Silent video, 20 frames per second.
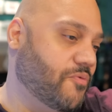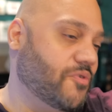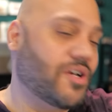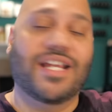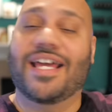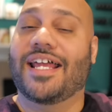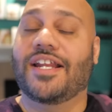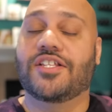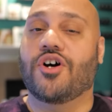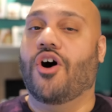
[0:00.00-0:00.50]
But we're
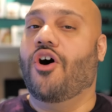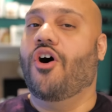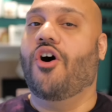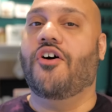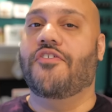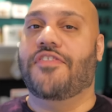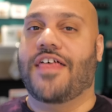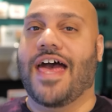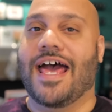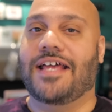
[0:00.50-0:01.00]
gonna get into
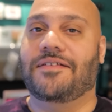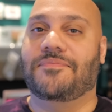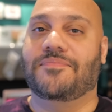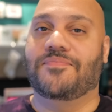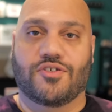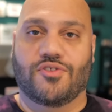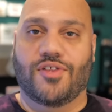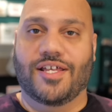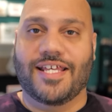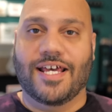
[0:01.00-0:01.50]
all that,
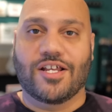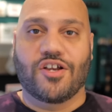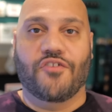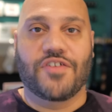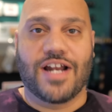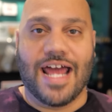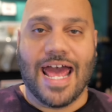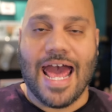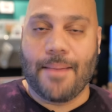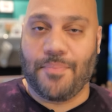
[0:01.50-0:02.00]
so let's head
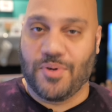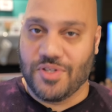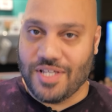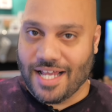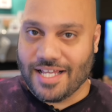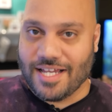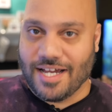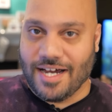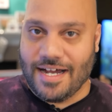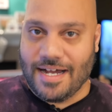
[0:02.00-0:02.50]
over to
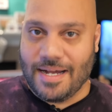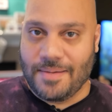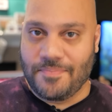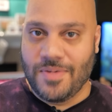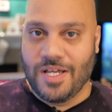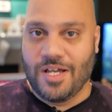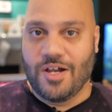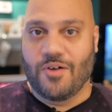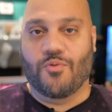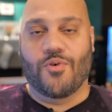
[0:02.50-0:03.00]

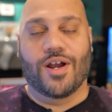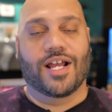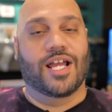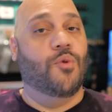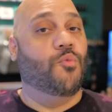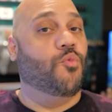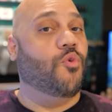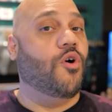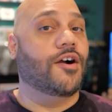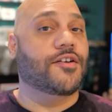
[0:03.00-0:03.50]
apple.com where I
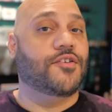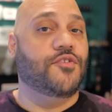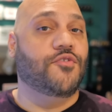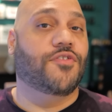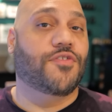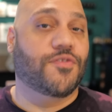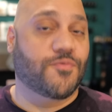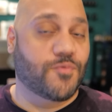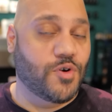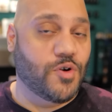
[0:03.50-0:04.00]
can walk you
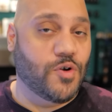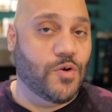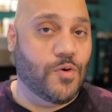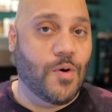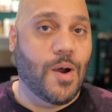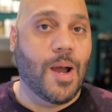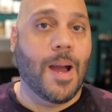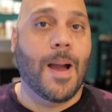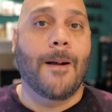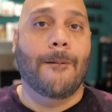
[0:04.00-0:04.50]

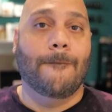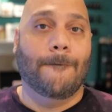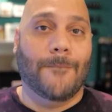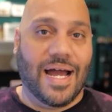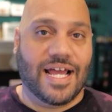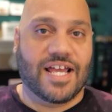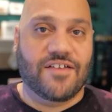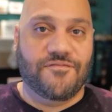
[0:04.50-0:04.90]
through my